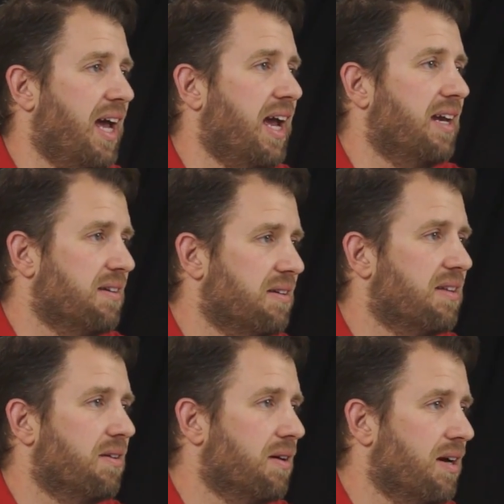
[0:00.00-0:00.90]
hey,
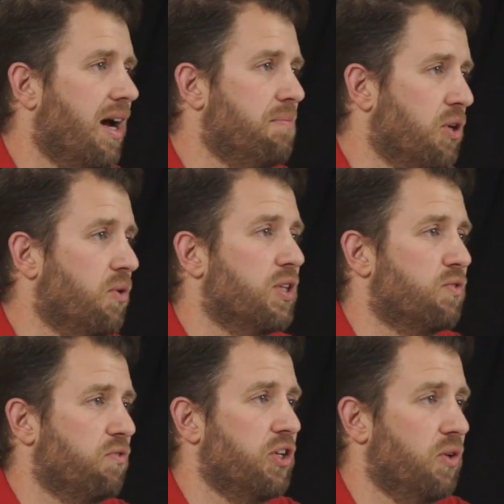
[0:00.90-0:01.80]
I'm doing
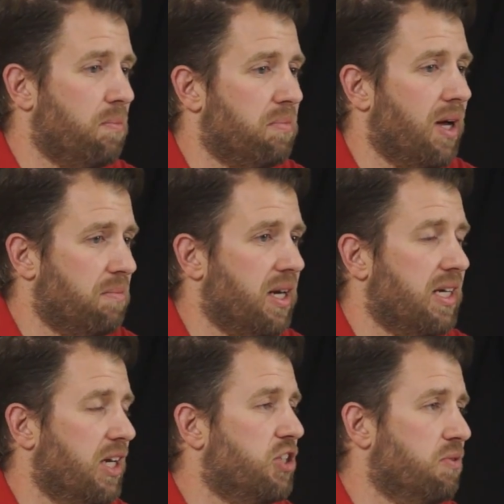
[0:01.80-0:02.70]
this for you. I'm going
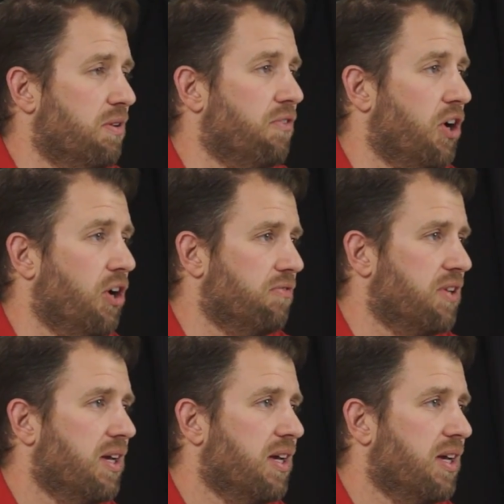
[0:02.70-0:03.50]
to get you involved.